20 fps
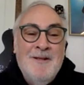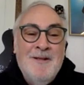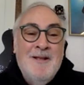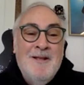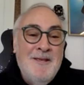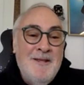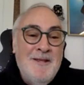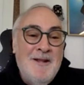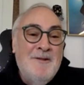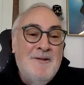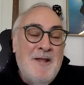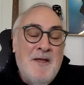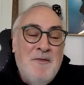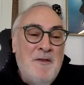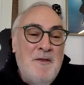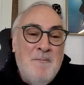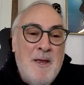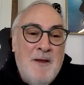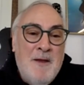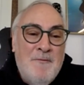
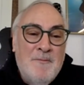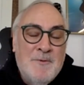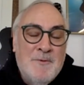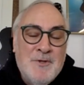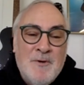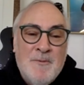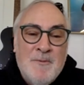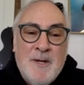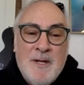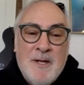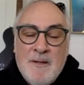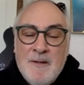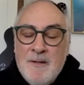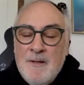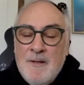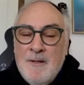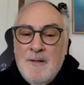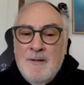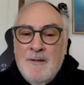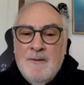nothing made from Germany.
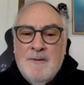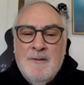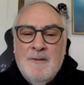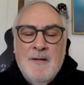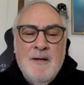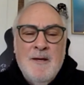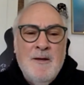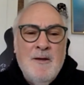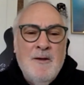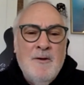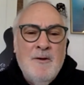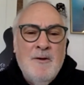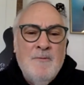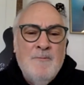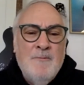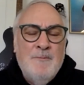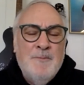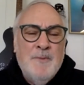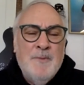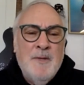
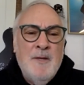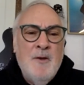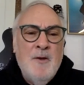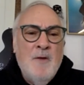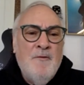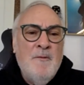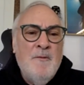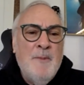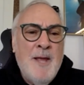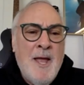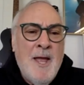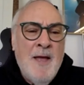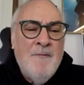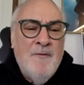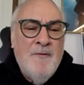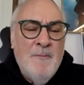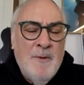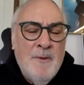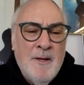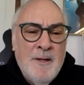So he offered me
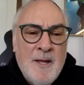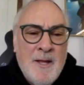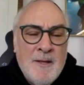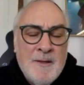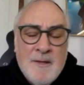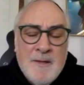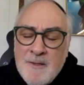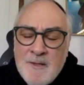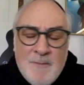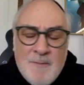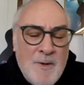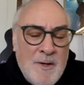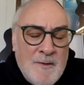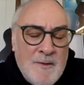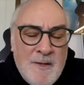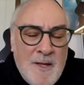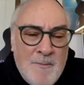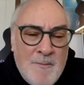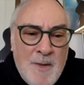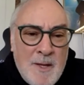$500,000. I said,
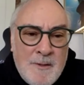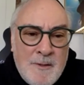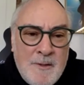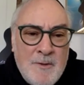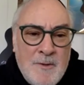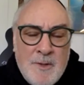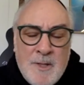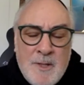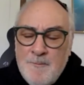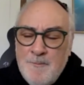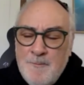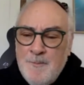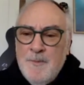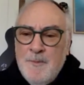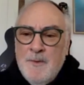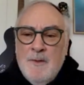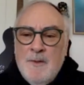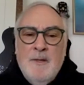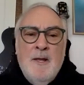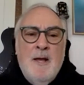Marcel, I'm not doing it.
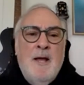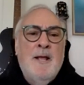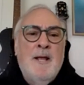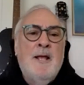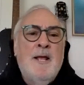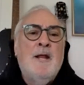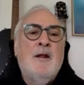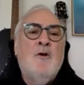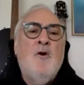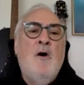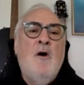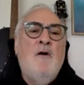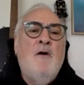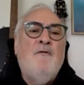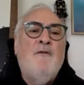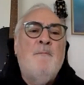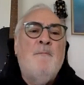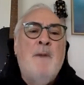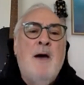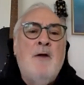I got a call
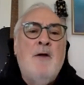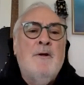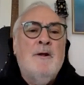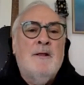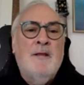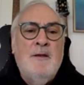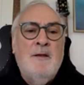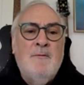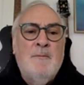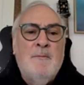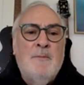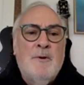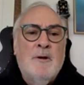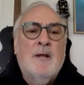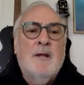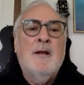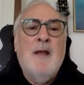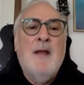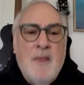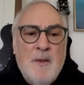from Marek
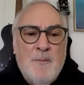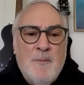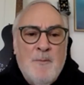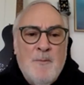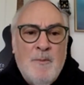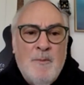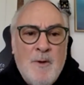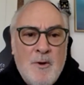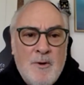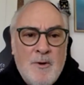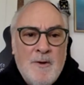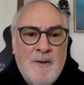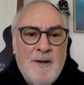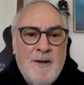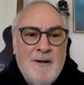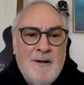Liebenberg, another promoter there.